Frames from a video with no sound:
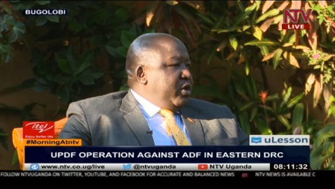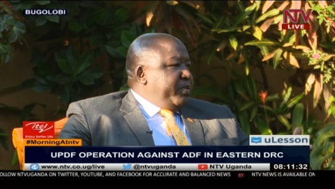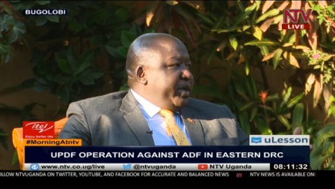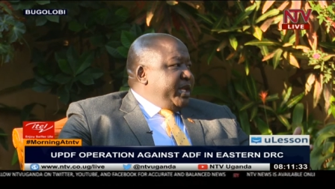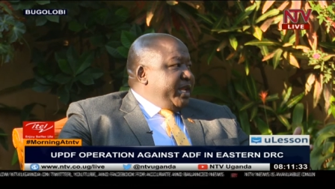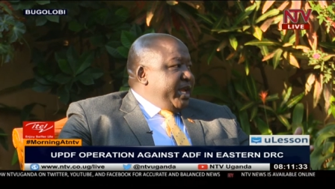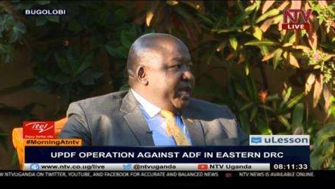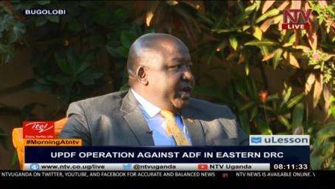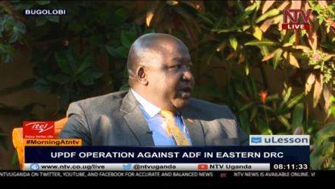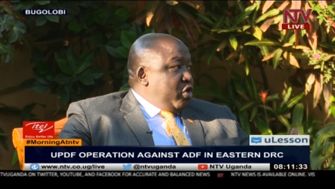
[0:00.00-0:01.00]
operating the
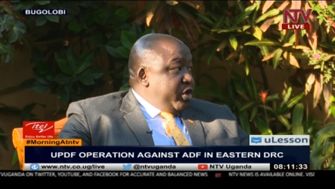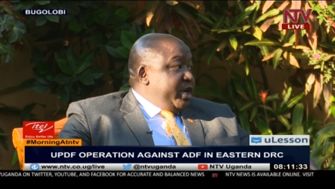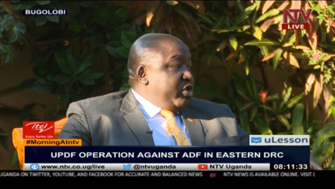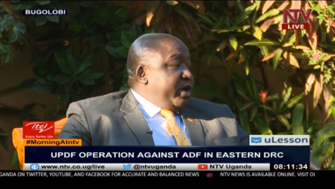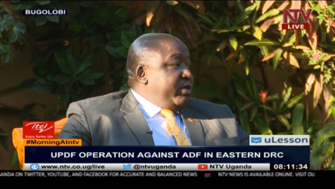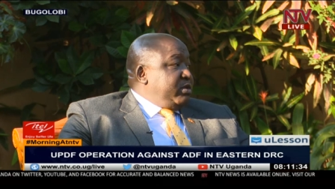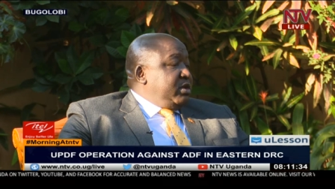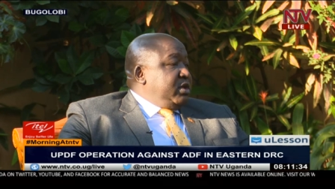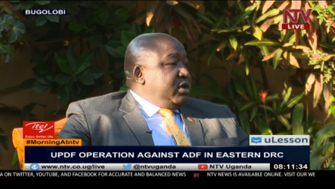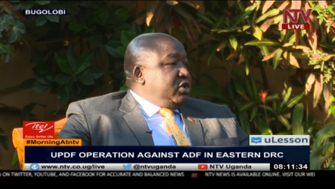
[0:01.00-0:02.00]
area on the ground
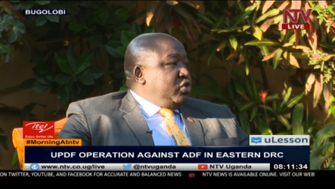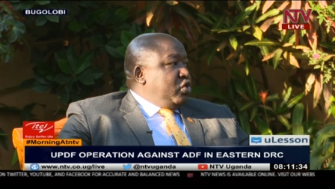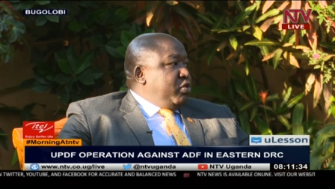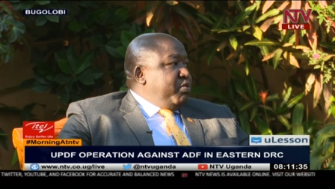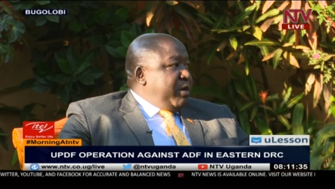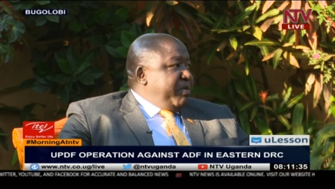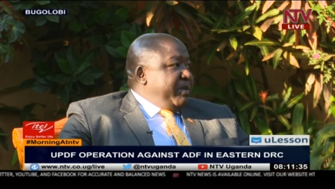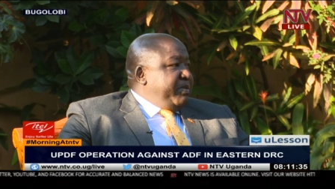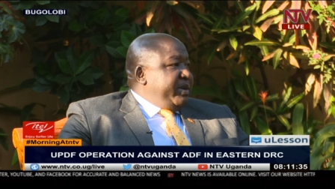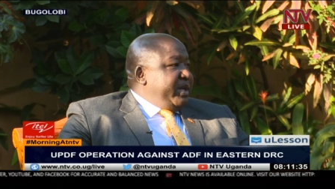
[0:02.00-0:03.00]
to mop
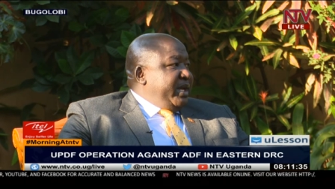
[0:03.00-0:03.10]
up